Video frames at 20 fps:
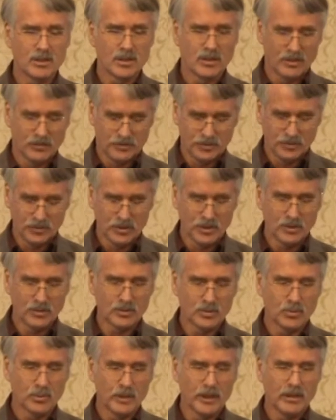So if you
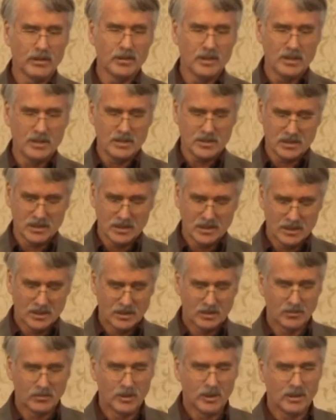note where these,
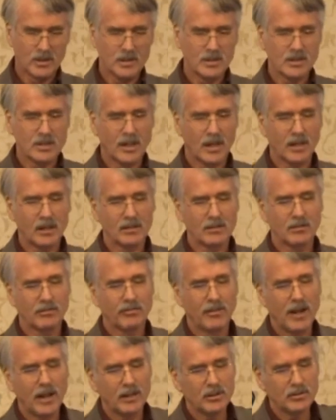where these
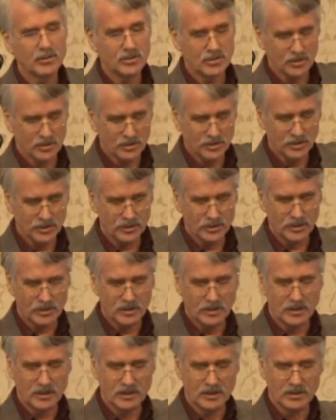negative values
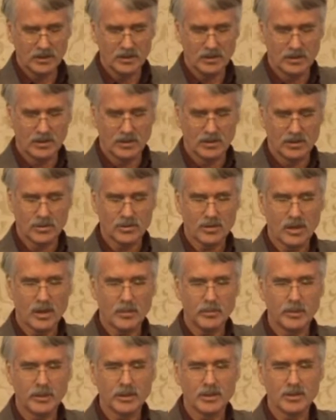occur in, in the
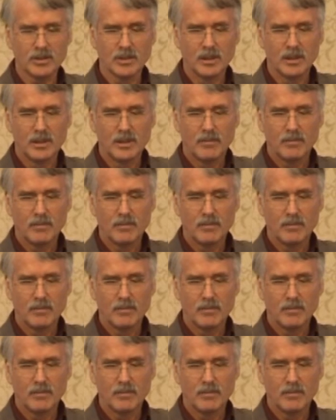tropics,